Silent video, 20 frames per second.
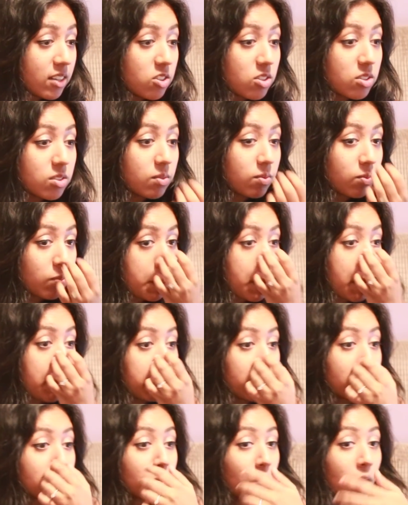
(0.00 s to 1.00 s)
I just
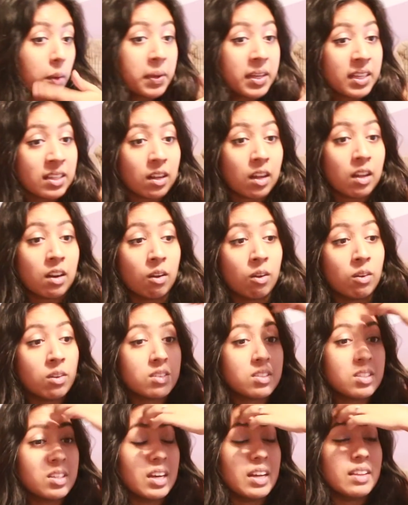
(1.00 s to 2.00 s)
remember growing a
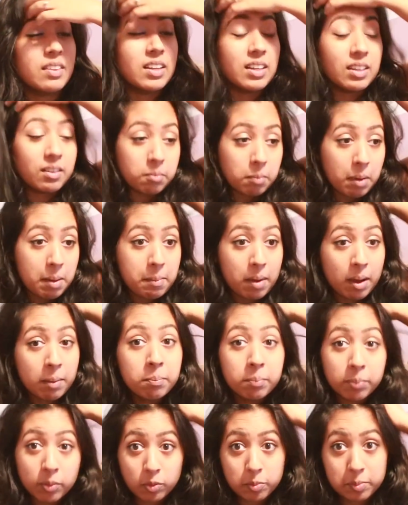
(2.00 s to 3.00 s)
lot, and then my
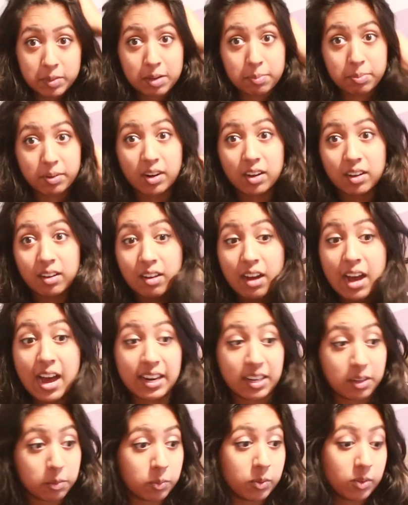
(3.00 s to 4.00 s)
mum bought me a bra
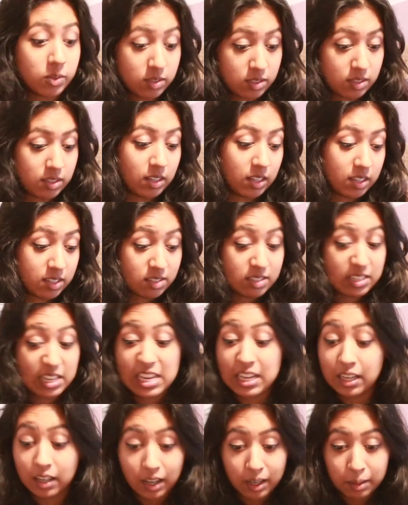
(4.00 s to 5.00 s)
and it was a
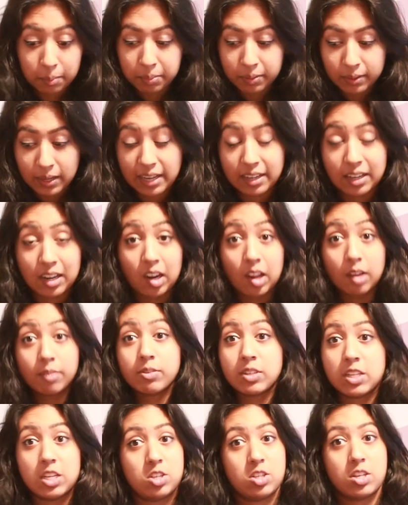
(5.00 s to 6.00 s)
C cup, and I
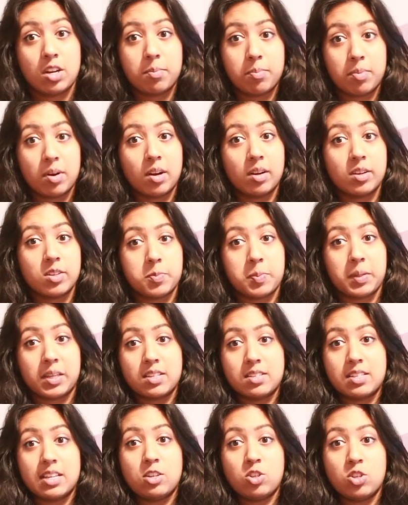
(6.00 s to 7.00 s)
love t-shirt bras
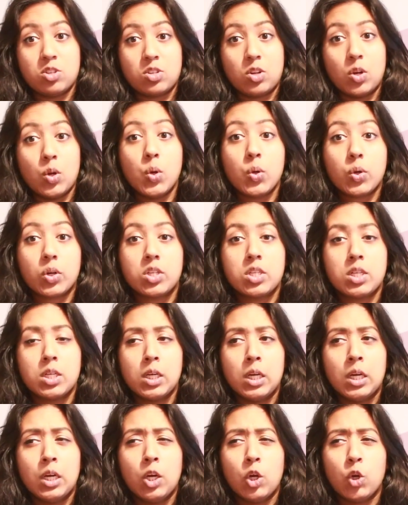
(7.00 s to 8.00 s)
because they just looked
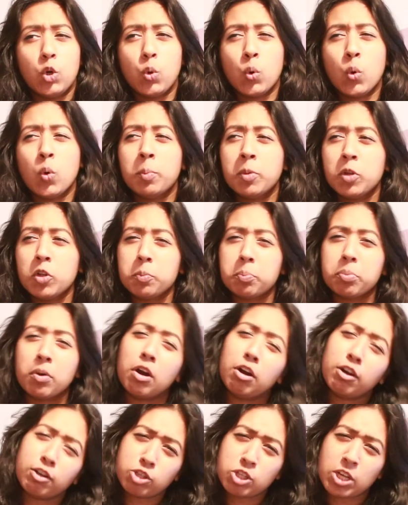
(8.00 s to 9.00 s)
normal
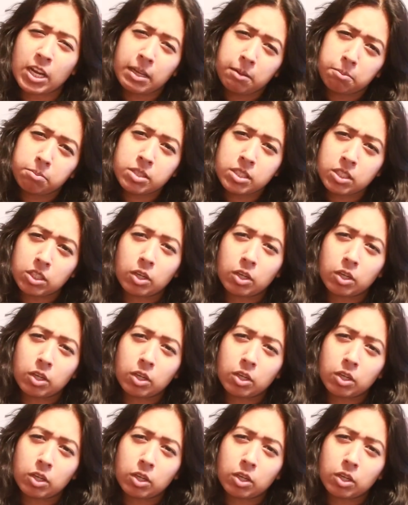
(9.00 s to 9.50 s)
bra shaped.